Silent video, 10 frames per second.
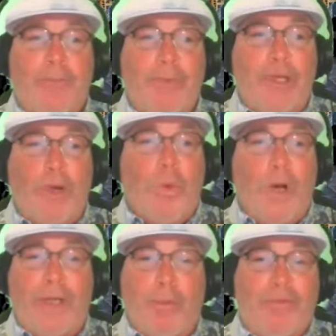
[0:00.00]

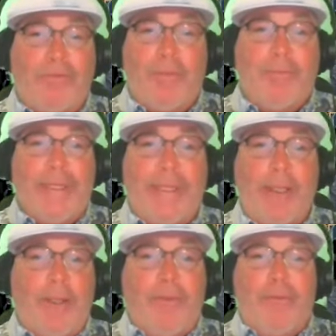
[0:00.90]
One, it was simply
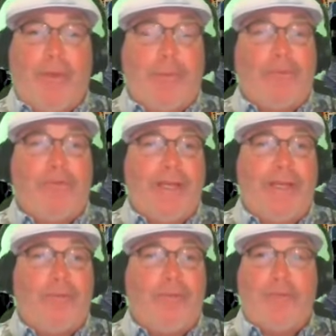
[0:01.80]
3%
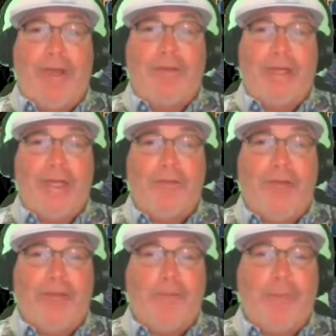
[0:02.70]
interest rates. I got a
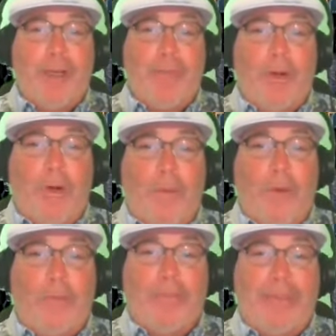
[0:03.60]
chance to become a
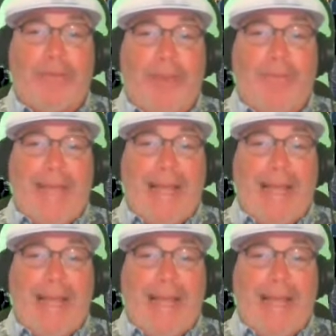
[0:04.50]
homeowner. Please let me